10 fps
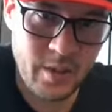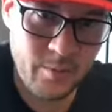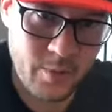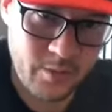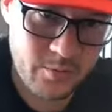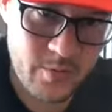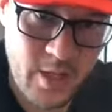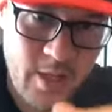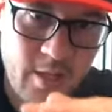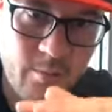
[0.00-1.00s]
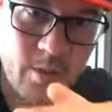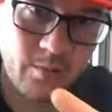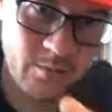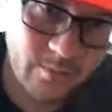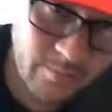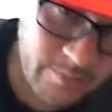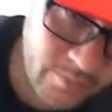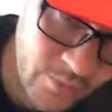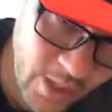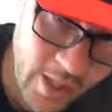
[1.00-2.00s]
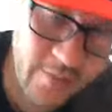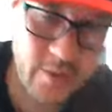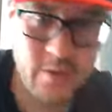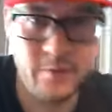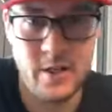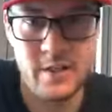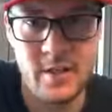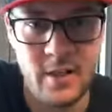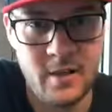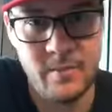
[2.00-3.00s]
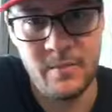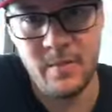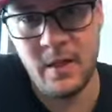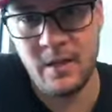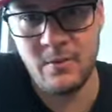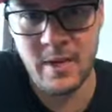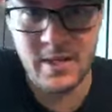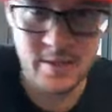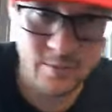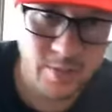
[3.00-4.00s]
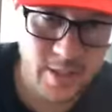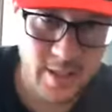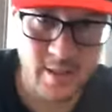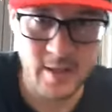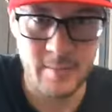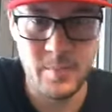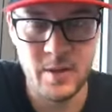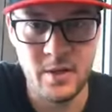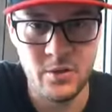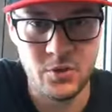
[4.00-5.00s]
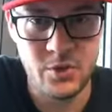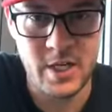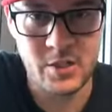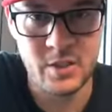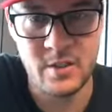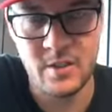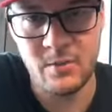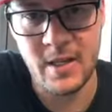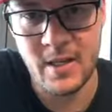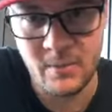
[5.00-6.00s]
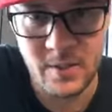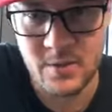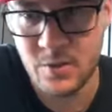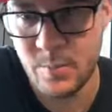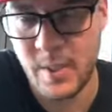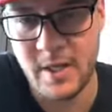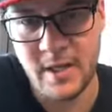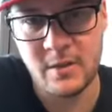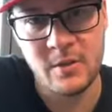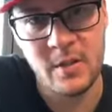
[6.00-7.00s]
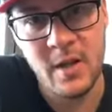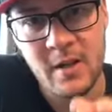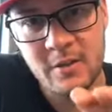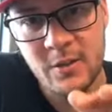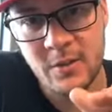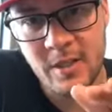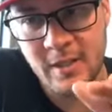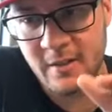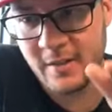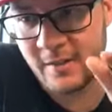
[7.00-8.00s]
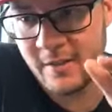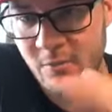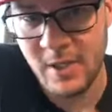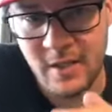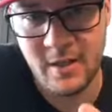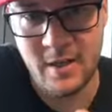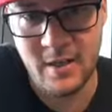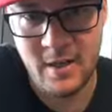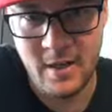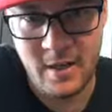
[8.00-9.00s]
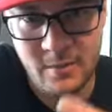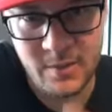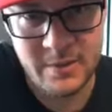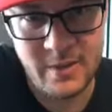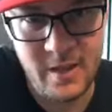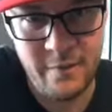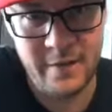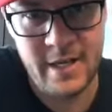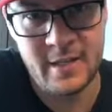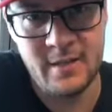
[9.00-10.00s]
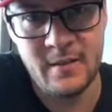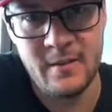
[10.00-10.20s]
It won't dive on the front end and raise the rear end up and lose traction in the rear and want to spin out. So he can go in really hard and it will stay flat.